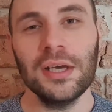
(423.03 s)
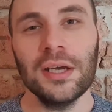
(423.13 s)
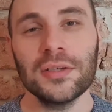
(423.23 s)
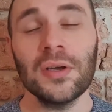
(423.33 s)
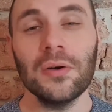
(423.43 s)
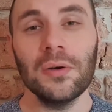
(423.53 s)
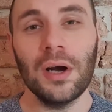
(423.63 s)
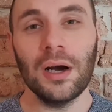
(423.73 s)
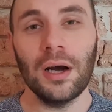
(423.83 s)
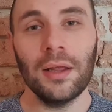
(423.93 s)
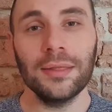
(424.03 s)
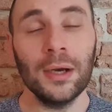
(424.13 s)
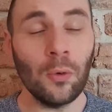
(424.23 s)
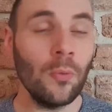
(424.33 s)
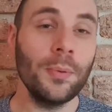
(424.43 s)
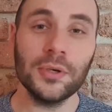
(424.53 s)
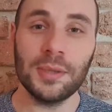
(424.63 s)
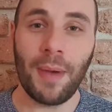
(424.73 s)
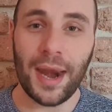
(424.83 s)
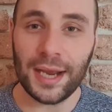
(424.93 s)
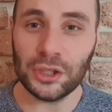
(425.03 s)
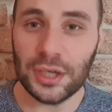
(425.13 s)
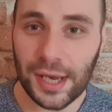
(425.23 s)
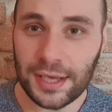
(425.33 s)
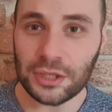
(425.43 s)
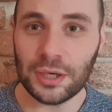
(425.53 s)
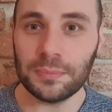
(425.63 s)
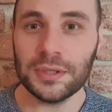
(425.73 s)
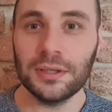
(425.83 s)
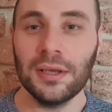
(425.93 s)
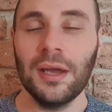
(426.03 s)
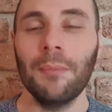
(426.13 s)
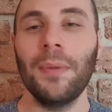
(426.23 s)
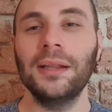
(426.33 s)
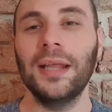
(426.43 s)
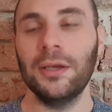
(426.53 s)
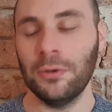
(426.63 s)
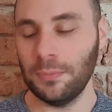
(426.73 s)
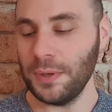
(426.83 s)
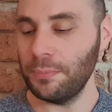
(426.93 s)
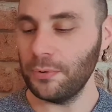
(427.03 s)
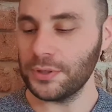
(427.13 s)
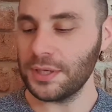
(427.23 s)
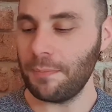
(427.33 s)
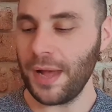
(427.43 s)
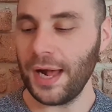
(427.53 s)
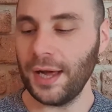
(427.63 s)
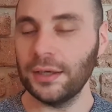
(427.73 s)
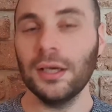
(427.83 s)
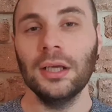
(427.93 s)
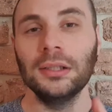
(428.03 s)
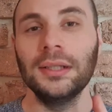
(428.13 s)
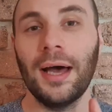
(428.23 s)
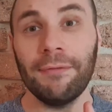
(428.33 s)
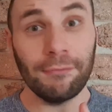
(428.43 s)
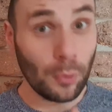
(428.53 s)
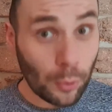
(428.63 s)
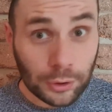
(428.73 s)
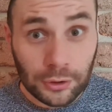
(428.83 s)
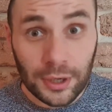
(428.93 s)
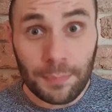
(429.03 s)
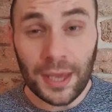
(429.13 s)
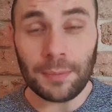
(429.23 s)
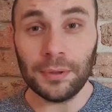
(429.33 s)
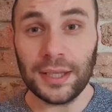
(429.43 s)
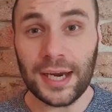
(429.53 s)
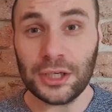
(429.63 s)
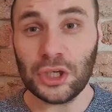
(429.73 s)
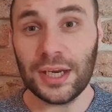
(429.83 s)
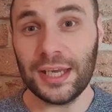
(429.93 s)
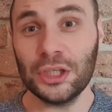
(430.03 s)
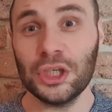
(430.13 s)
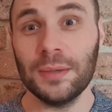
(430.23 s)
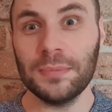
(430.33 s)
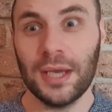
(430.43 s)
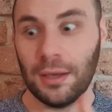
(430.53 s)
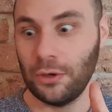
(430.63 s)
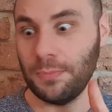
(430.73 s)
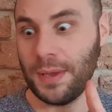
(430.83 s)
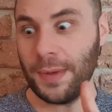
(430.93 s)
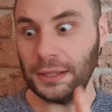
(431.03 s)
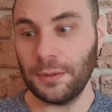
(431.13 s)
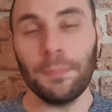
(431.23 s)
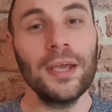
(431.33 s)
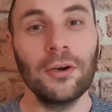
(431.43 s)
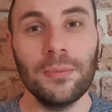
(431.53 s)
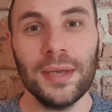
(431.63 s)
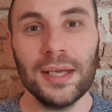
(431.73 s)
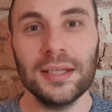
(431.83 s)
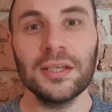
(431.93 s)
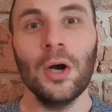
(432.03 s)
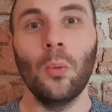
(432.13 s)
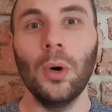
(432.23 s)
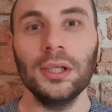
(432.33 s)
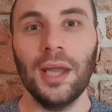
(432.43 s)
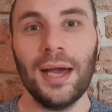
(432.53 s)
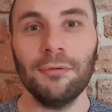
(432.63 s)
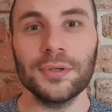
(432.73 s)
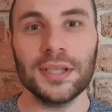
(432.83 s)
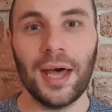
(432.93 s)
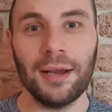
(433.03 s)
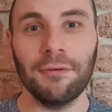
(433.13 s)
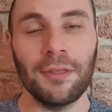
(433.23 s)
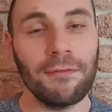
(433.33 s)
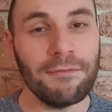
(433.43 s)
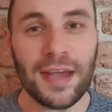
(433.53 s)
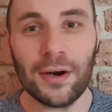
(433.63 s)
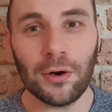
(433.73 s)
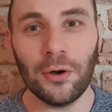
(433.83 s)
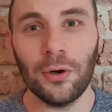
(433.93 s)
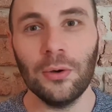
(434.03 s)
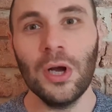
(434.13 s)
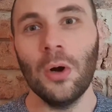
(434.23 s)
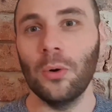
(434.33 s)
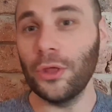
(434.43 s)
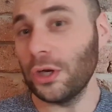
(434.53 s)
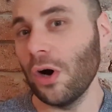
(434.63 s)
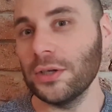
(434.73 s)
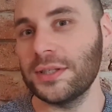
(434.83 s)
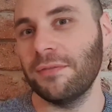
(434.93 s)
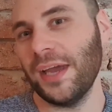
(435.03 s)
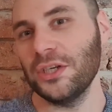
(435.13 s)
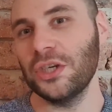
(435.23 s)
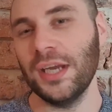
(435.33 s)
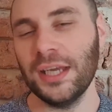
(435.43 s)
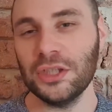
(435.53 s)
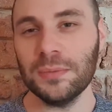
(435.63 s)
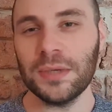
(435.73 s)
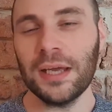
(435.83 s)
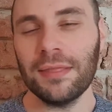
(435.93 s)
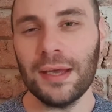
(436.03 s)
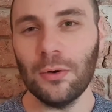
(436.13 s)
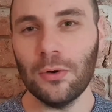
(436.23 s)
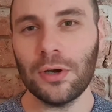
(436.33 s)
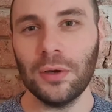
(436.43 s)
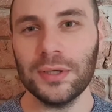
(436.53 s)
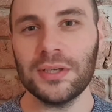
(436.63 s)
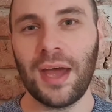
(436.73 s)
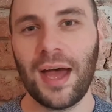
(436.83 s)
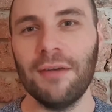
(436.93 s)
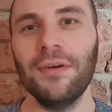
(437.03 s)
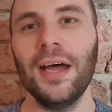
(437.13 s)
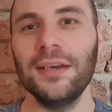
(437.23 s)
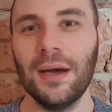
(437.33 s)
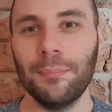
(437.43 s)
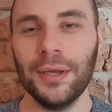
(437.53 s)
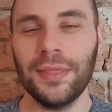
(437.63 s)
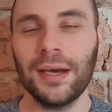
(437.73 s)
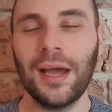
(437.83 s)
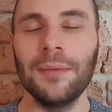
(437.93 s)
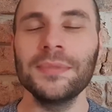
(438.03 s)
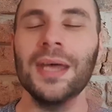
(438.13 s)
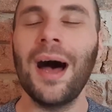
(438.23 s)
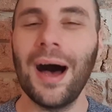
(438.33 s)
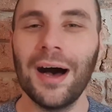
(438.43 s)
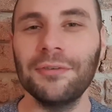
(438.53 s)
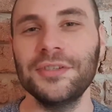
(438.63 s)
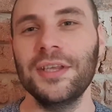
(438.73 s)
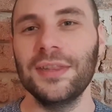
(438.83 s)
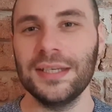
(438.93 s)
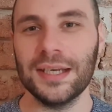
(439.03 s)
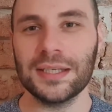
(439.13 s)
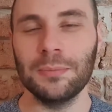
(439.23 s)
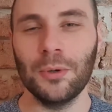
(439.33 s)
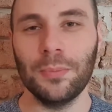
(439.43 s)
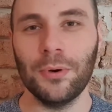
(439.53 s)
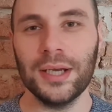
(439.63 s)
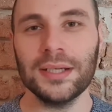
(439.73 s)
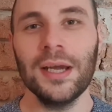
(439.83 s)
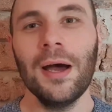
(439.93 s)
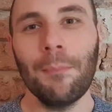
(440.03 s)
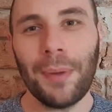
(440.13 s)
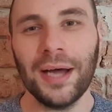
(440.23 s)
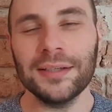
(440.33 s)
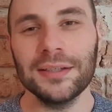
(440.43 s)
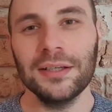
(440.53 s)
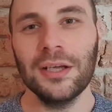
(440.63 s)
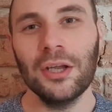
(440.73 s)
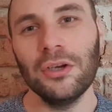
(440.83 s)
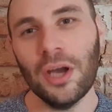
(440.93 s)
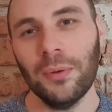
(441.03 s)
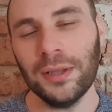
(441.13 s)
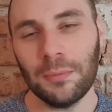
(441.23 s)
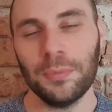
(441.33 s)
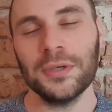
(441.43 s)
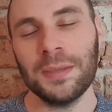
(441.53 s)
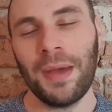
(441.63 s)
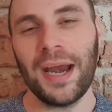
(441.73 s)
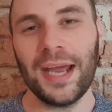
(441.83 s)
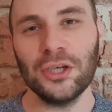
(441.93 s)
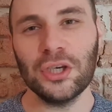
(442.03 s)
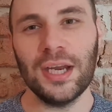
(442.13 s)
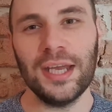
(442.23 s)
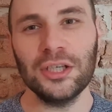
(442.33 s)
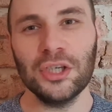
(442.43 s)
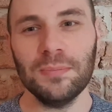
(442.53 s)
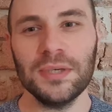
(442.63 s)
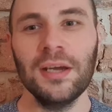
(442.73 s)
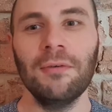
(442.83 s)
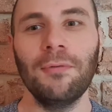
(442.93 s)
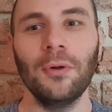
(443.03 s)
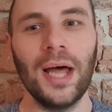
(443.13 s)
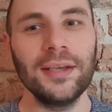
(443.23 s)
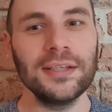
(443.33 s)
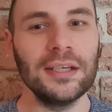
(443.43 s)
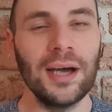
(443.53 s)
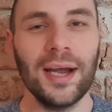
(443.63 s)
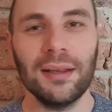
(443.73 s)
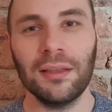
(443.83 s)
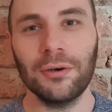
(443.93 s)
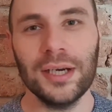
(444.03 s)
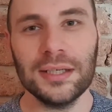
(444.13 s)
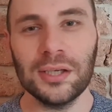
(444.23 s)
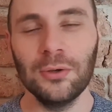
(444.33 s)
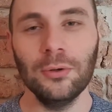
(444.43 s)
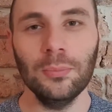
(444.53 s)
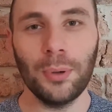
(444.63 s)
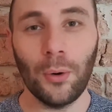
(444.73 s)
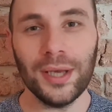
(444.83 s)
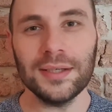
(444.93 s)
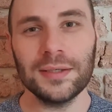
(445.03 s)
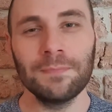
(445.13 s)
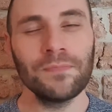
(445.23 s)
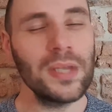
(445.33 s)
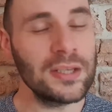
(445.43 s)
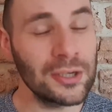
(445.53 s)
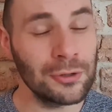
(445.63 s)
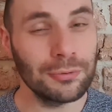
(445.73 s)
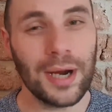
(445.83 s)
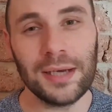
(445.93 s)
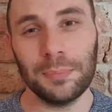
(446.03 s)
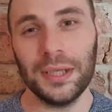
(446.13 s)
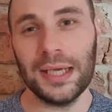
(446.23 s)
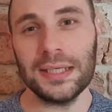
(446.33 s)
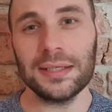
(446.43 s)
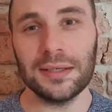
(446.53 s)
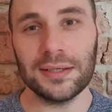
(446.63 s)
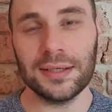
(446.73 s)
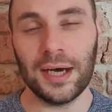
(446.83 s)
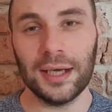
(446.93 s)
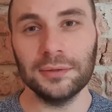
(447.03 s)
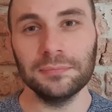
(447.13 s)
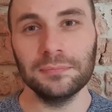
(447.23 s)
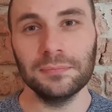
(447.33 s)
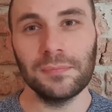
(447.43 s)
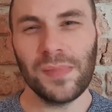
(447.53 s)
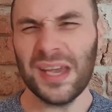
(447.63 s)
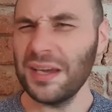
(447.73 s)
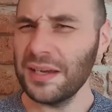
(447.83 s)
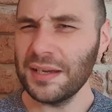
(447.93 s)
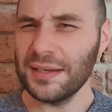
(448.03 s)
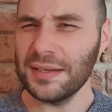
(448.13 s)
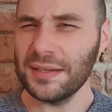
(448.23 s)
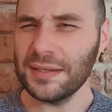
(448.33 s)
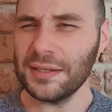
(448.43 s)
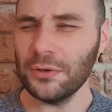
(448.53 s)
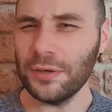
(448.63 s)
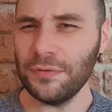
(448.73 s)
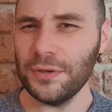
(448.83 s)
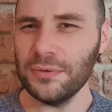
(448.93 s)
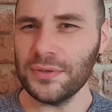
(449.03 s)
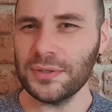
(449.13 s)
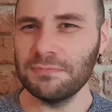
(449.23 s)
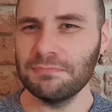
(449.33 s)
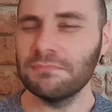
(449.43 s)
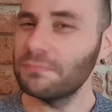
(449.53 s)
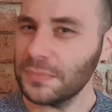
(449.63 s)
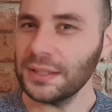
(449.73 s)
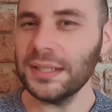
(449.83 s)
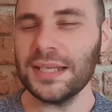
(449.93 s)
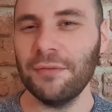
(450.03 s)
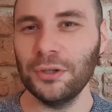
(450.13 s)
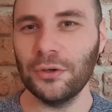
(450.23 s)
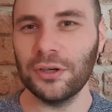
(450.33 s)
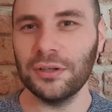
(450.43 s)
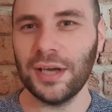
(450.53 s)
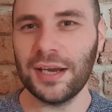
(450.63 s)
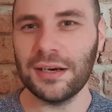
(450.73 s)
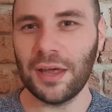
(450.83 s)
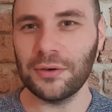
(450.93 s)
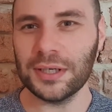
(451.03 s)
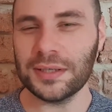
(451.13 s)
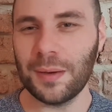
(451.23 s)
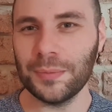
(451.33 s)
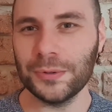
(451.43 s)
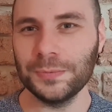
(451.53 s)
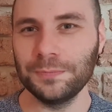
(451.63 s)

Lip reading: So they're all books about ancient Egypt, but they could be books about life for ordinary people in ancient Egypt, could be about the pyramids, what life was like for the pharaoh or the gods of ancient Egypt. They're all going to have a number that comes after the decimal point. But knowing that books about ancient Egypt fall under 932 point is a great place to start. Still confused? Let's have a look at another example.